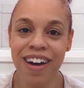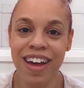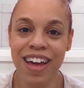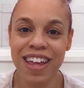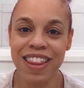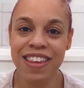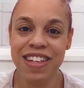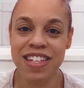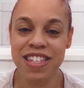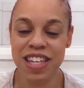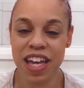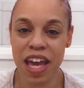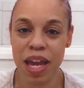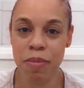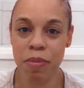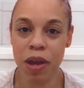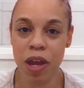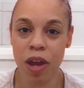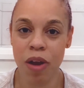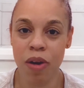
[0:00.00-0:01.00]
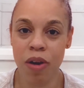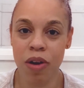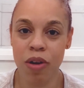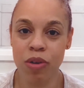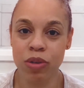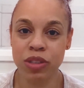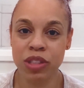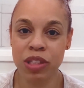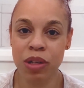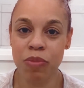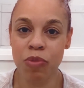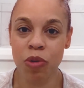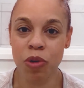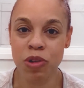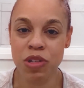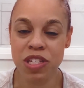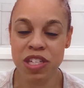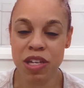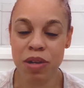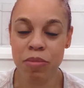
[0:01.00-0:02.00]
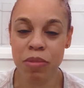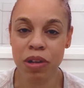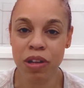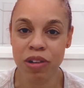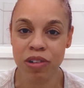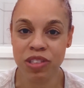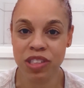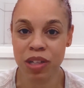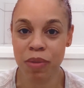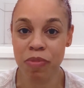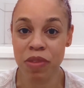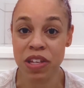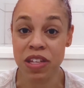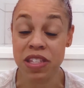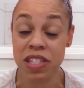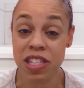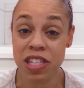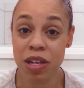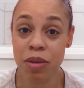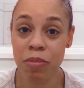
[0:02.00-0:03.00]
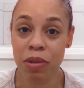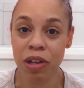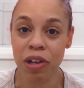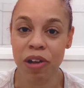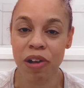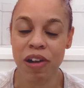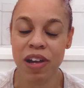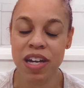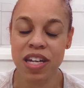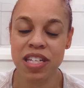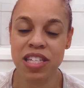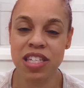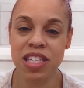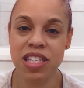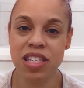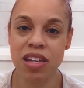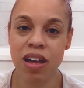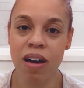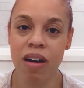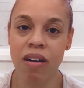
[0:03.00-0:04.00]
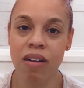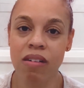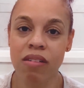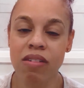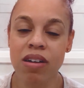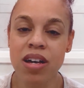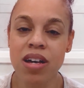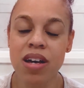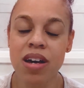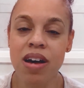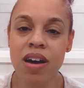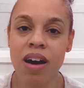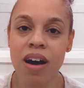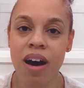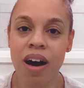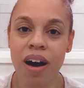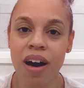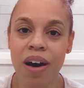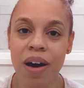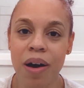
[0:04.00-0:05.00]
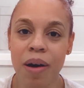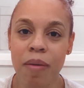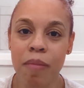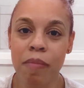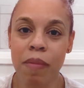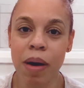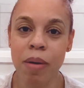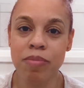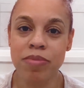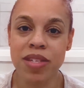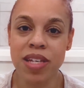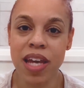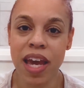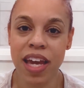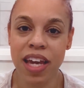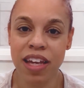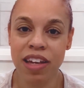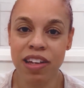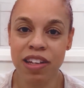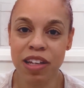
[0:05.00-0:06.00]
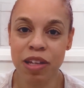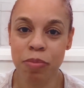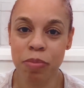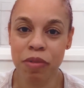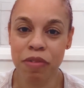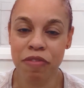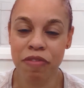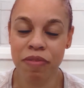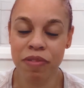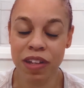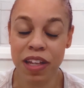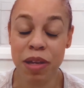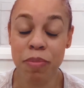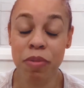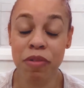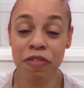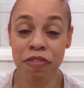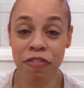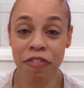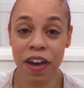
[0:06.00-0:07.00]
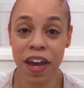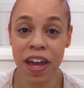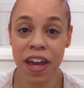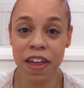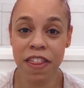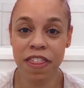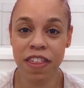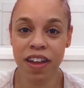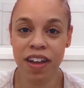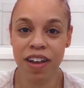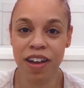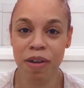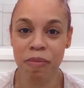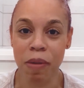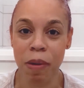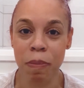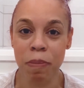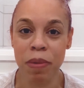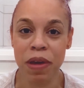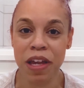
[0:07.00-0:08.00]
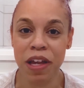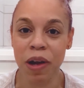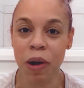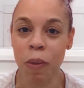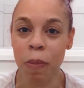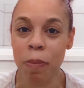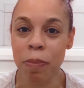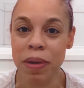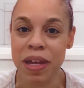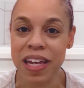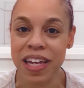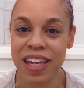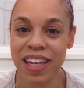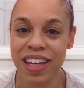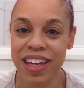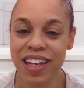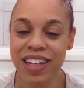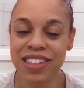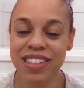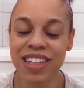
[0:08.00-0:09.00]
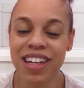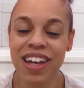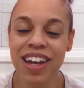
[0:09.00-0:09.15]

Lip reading: in the same area or somewhere similar or something similar. And so I'm taking a leap of faith. I'm being obedient